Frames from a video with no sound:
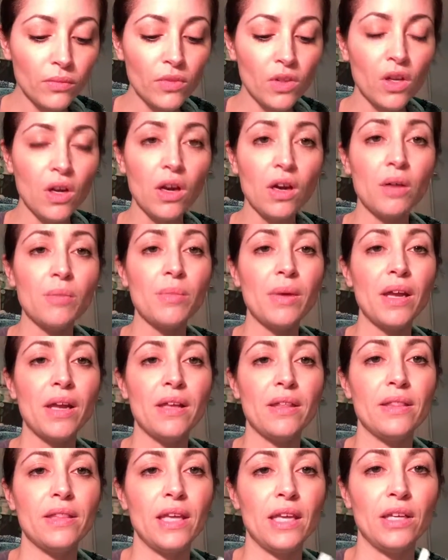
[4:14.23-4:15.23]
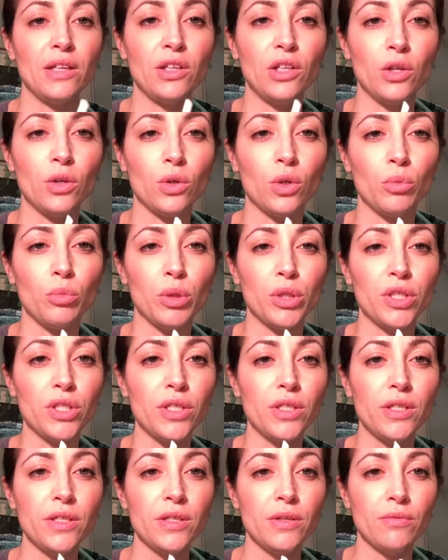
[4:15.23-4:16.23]
And then cuticle
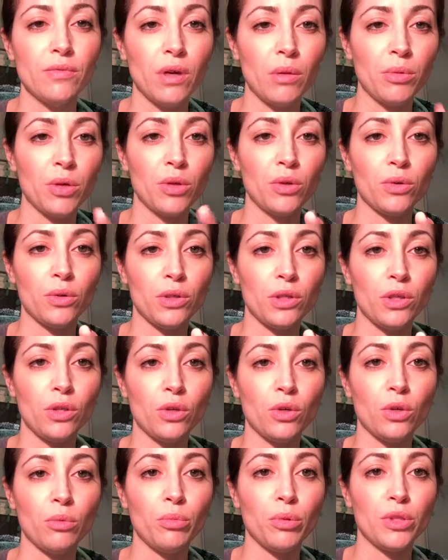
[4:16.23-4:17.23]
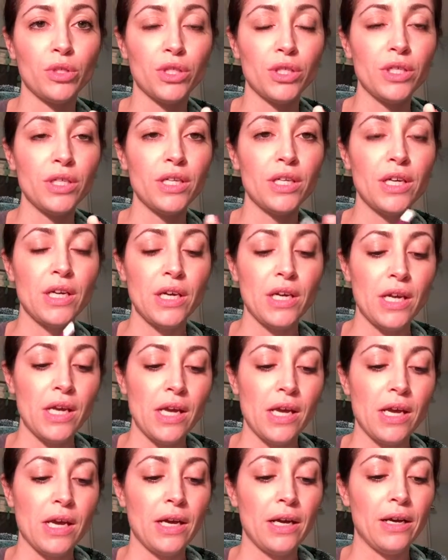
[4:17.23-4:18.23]
pusher, rubber cuticle pusher,
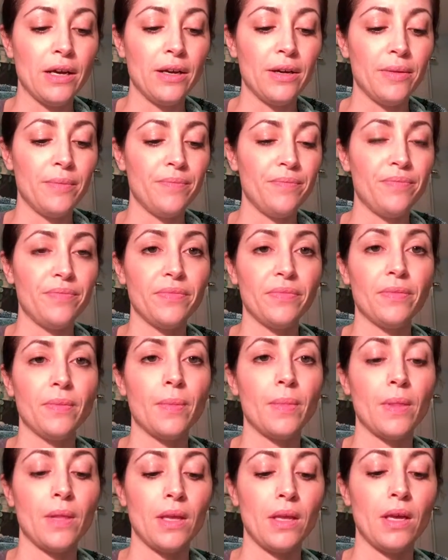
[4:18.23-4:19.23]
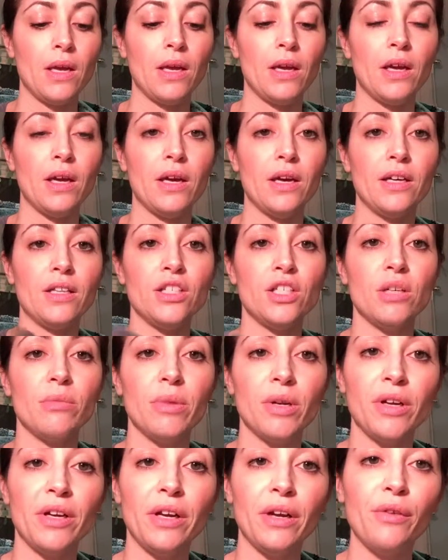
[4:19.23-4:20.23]

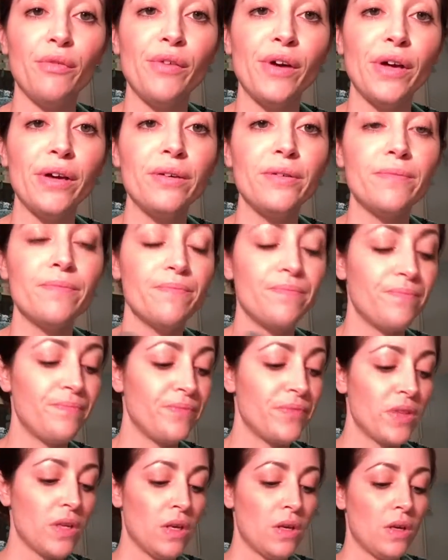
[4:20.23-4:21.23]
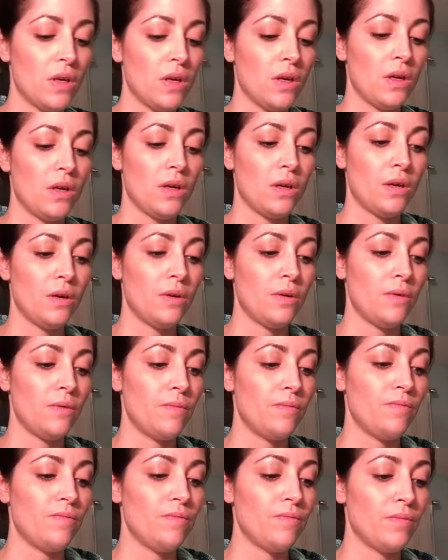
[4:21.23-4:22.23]
Jamberry nail file,
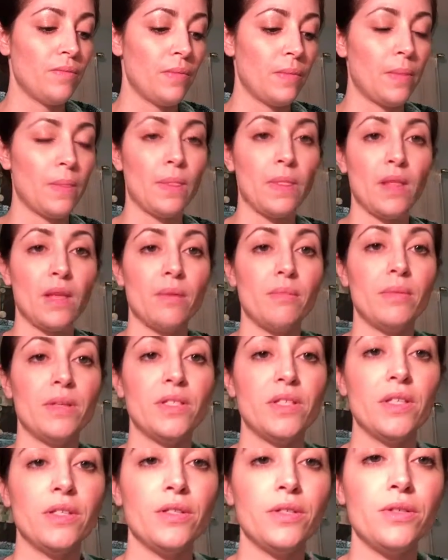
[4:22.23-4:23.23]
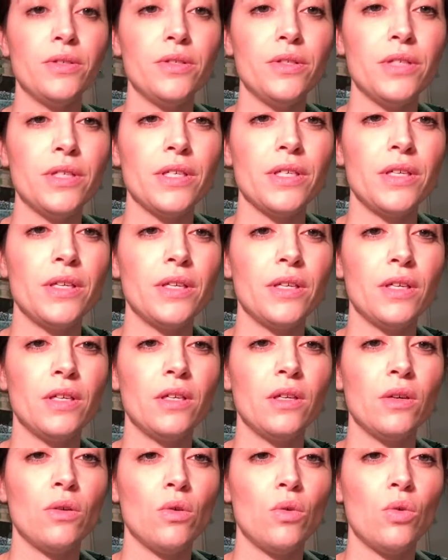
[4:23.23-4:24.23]
my scissors,
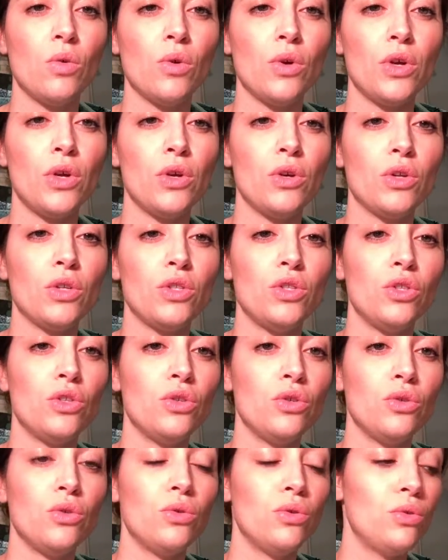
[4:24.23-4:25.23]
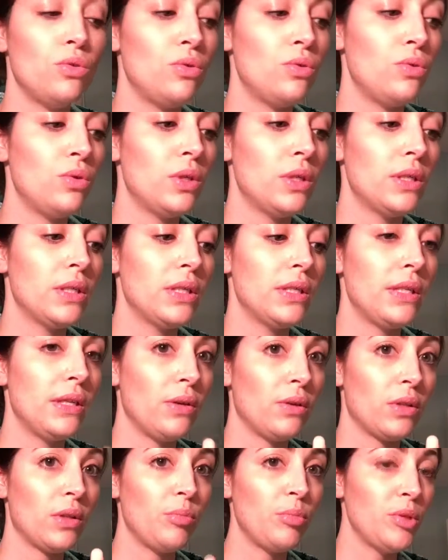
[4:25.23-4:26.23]
or you could do nail
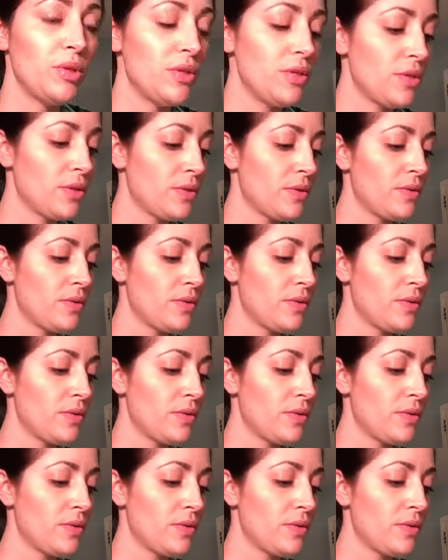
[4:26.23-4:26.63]
clippers,